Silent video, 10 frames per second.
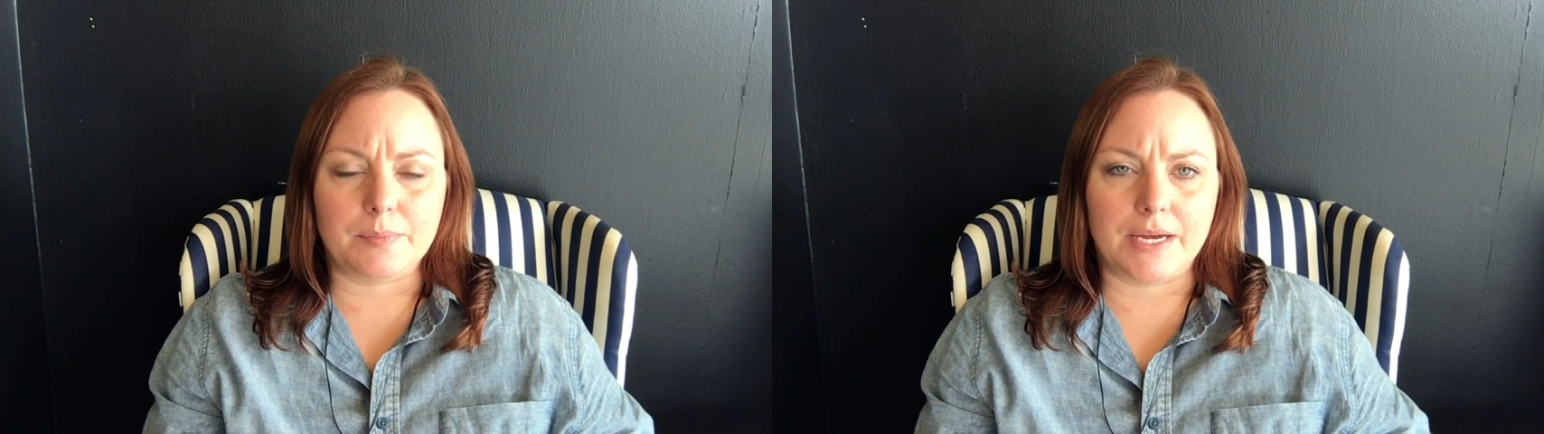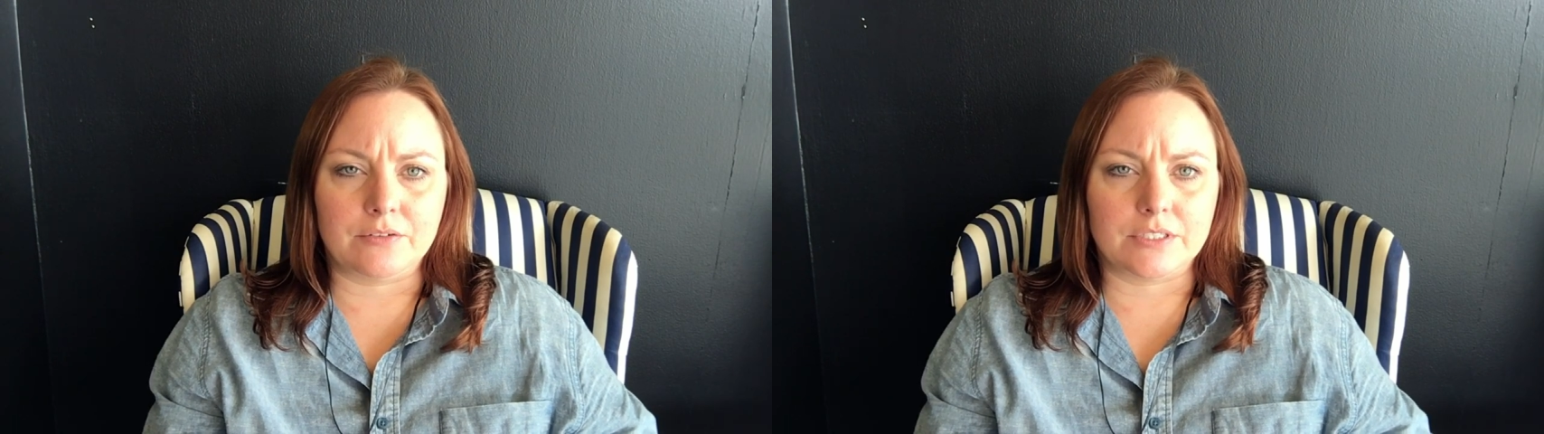
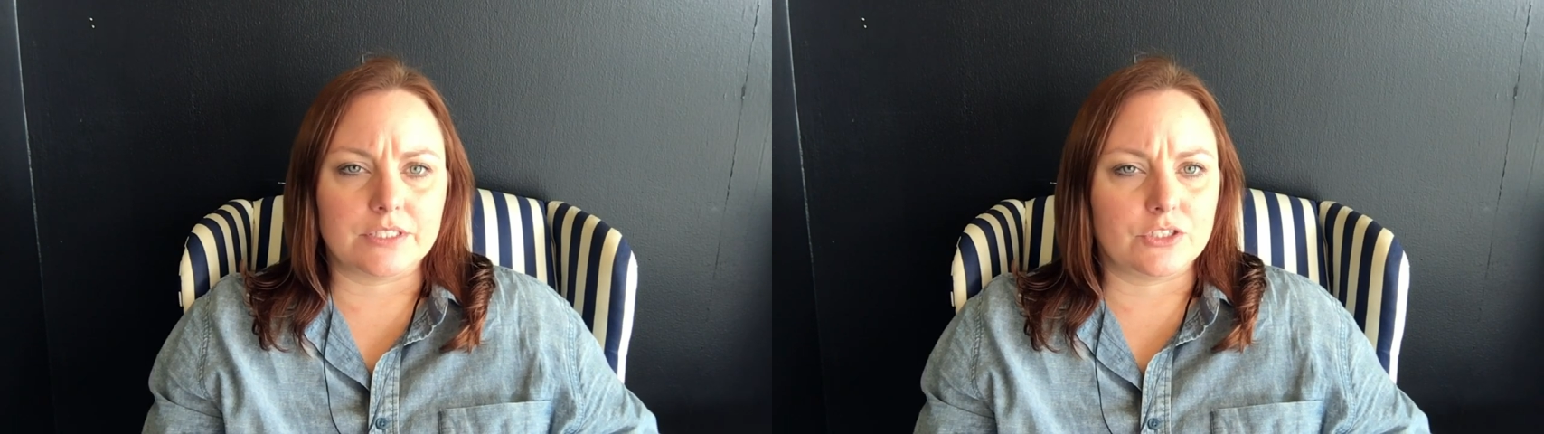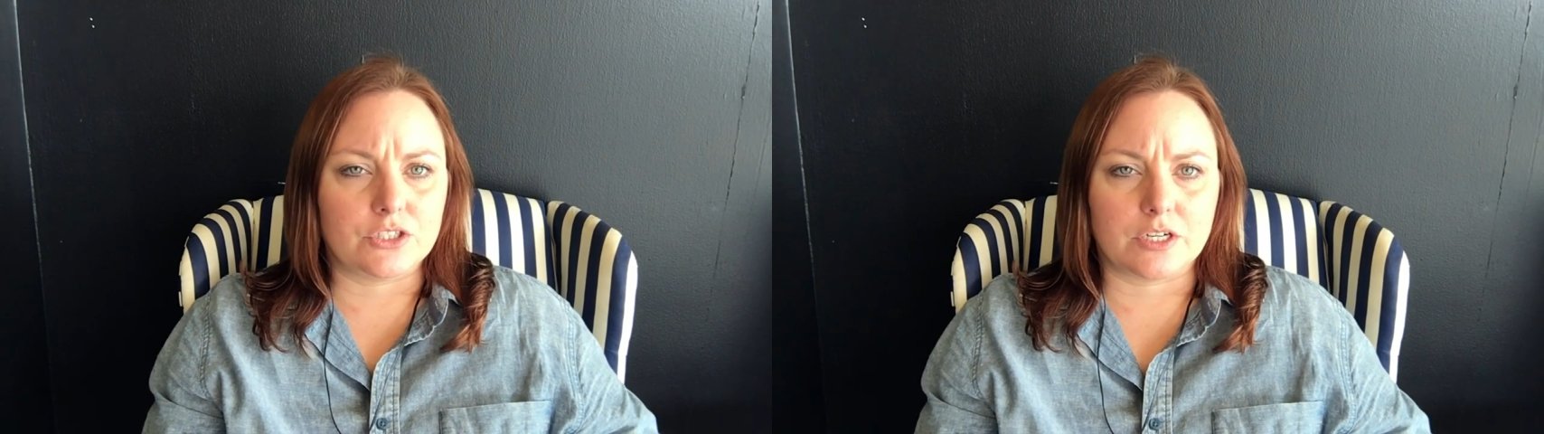bound
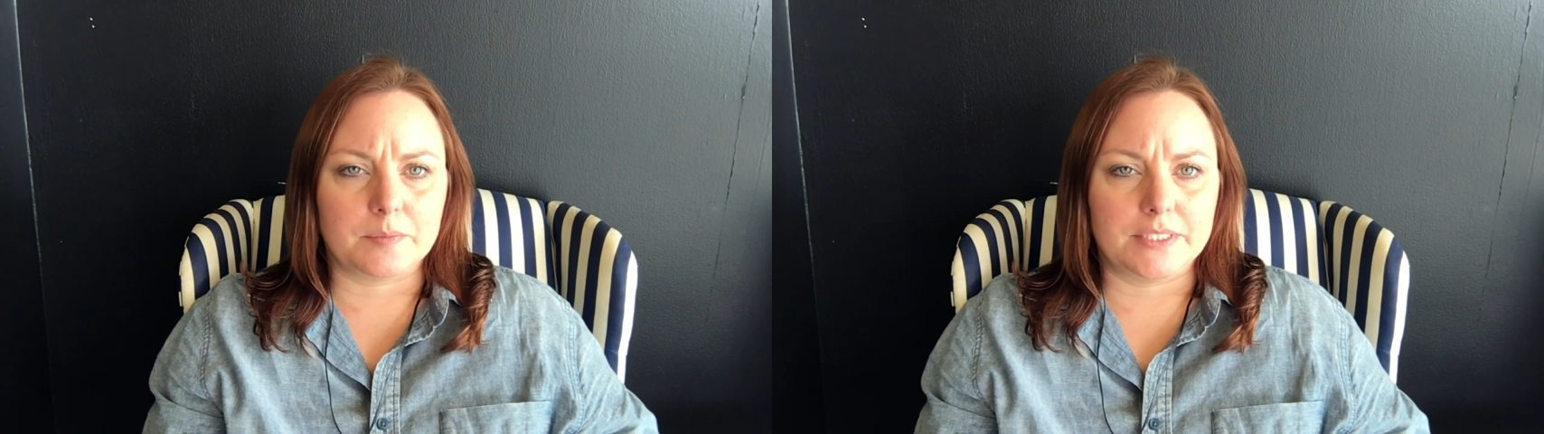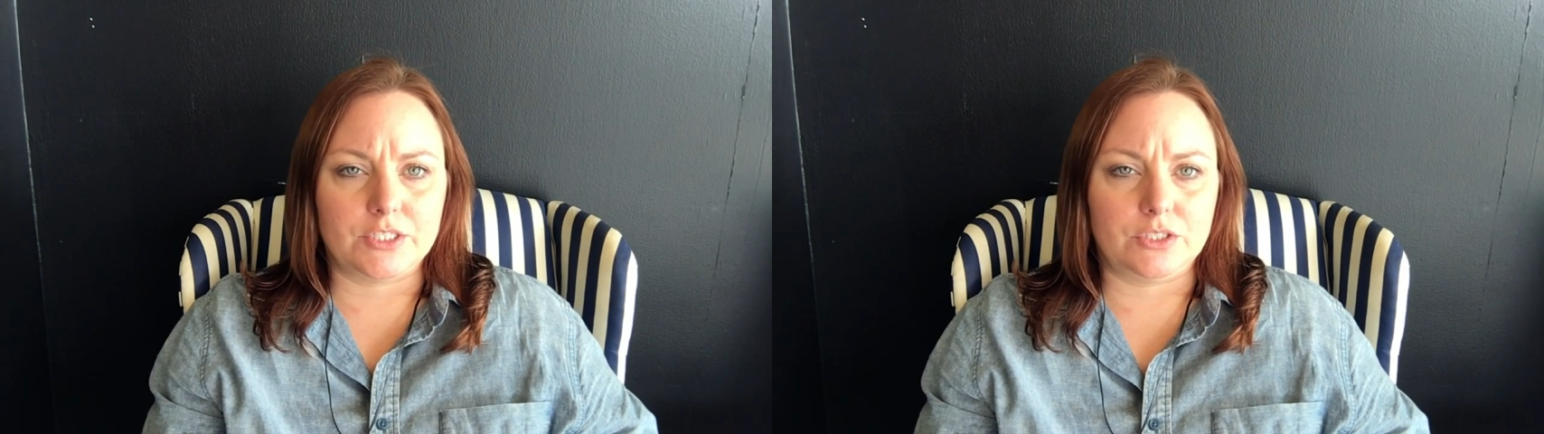and
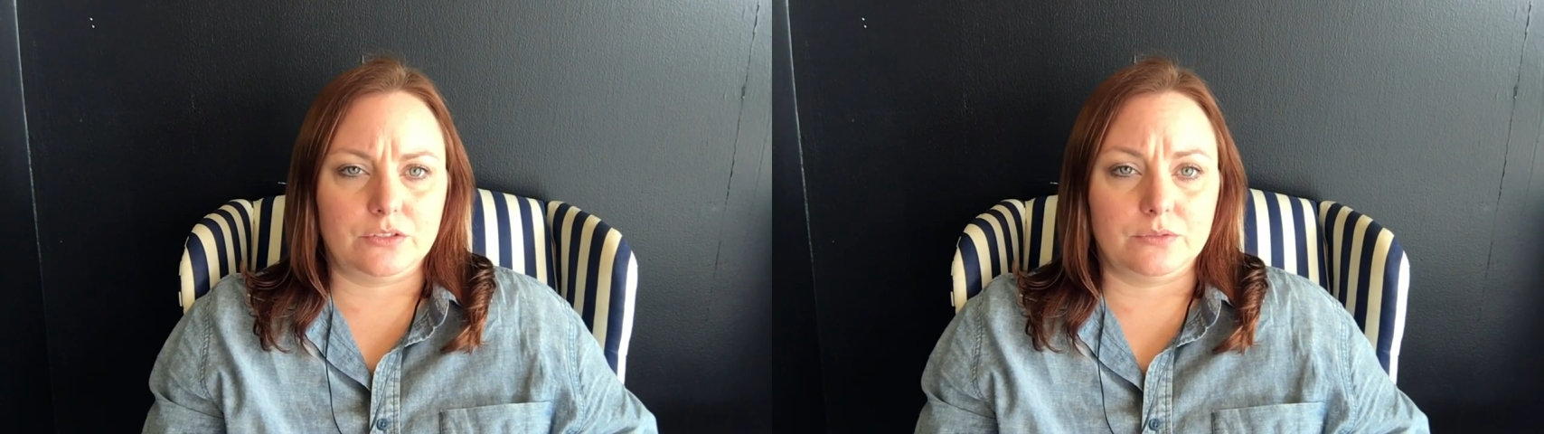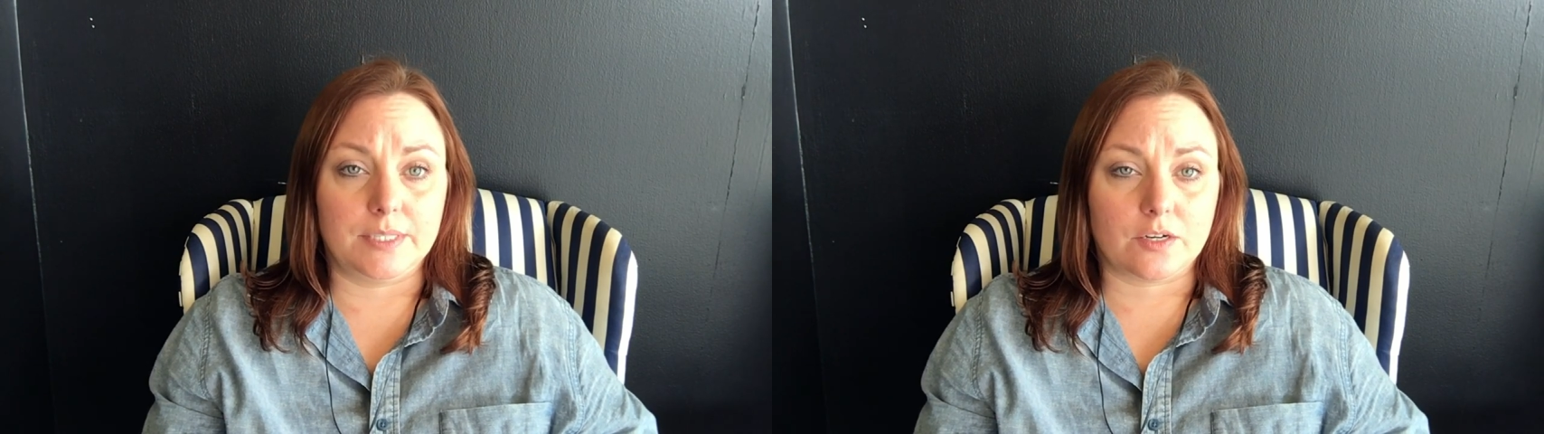determined
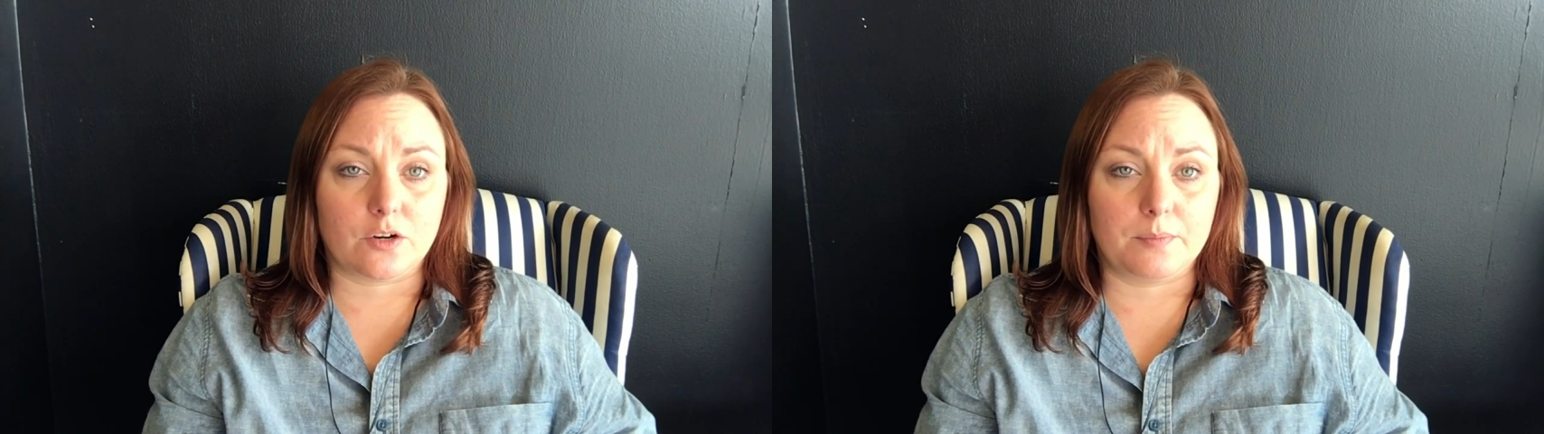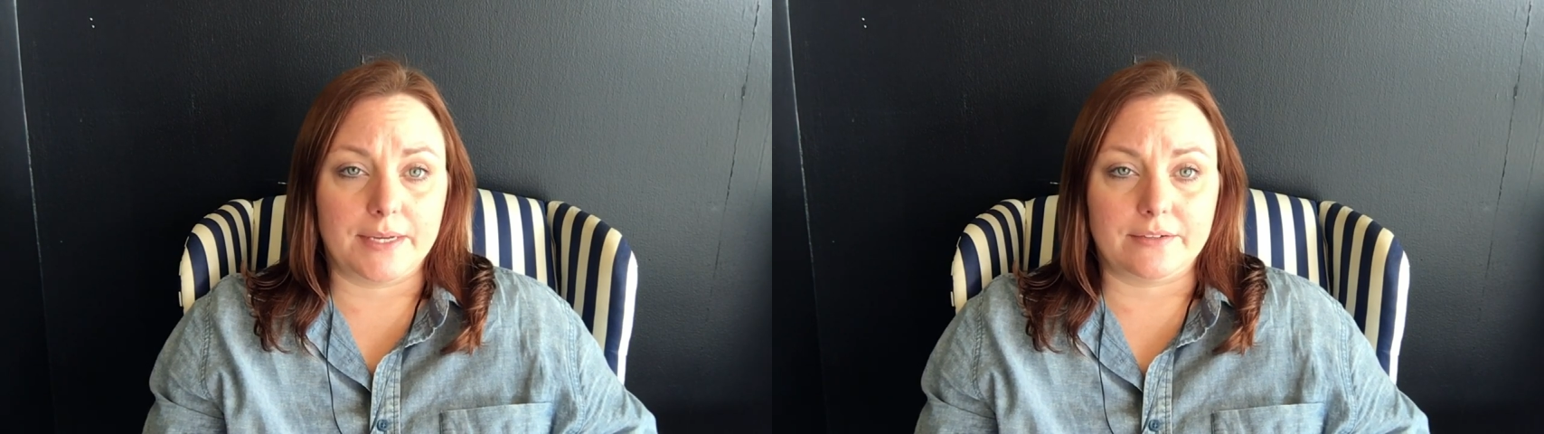to get
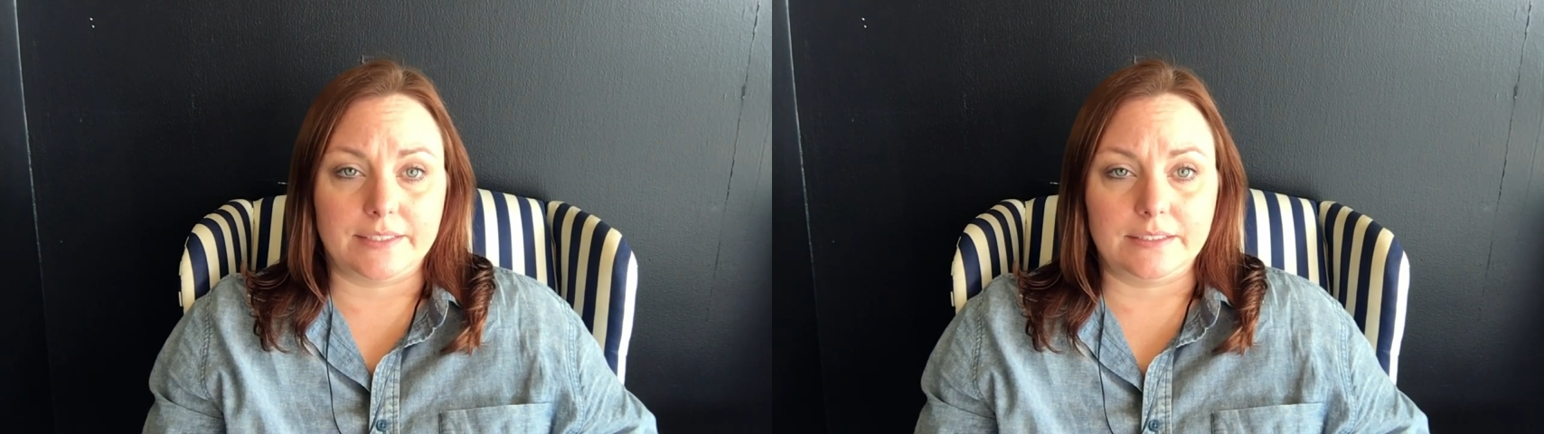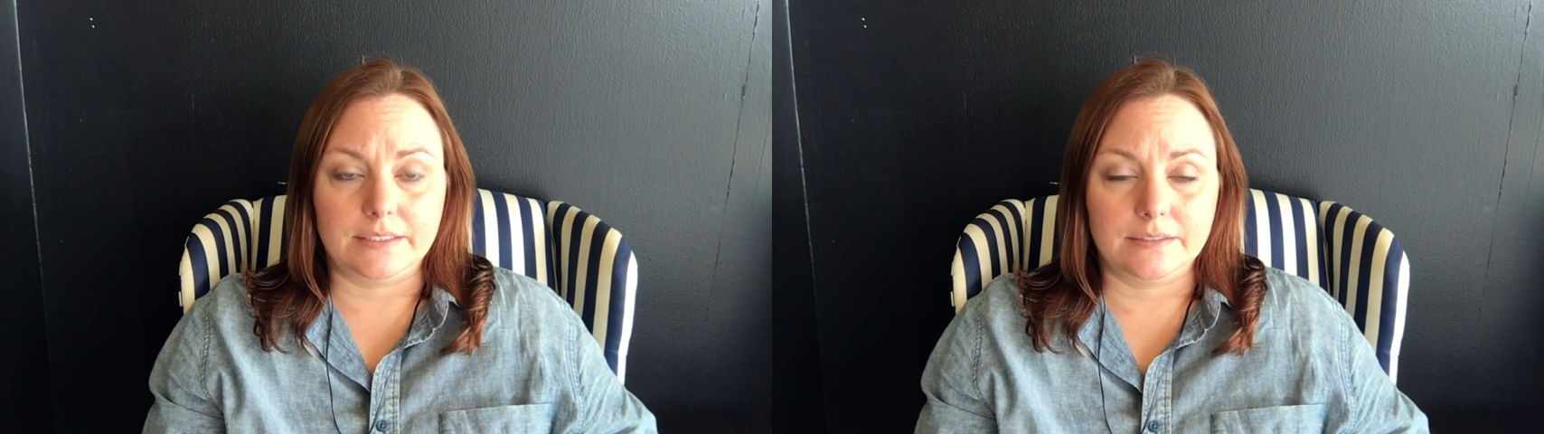her
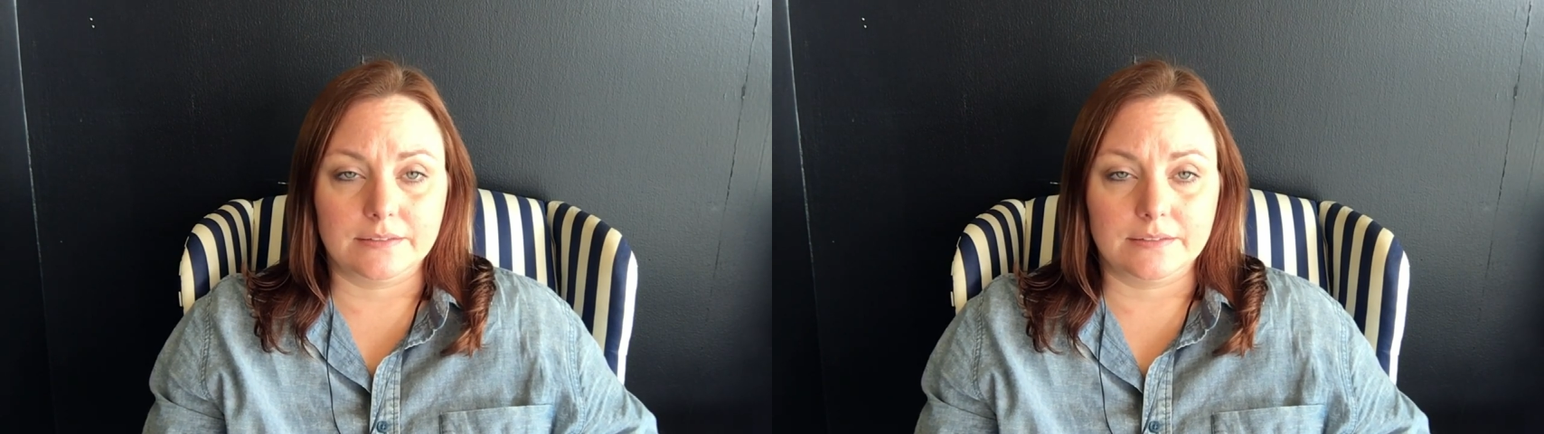married